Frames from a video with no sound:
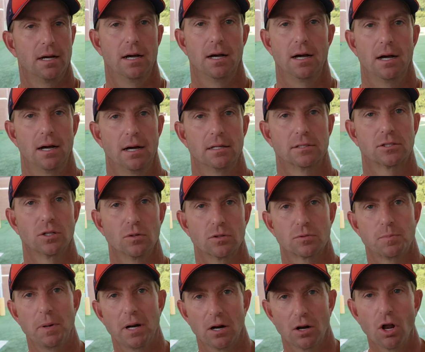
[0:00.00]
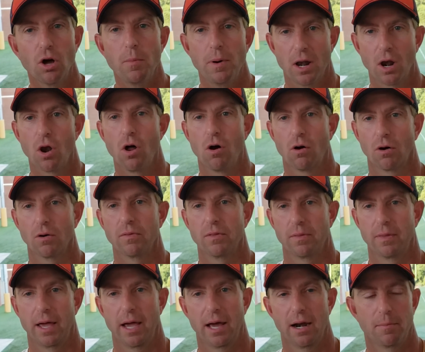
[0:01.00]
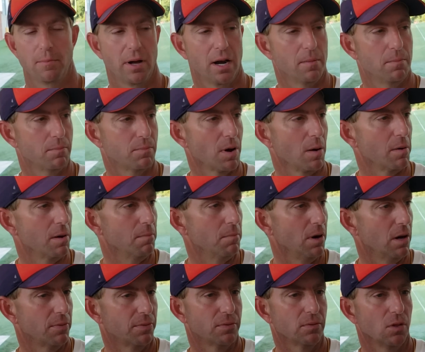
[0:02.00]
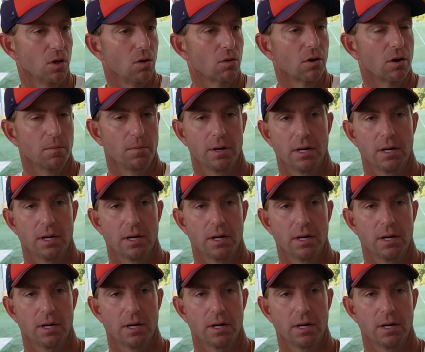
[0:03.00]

uh, so it's been a little bit longer than that, about a, probably a month longer.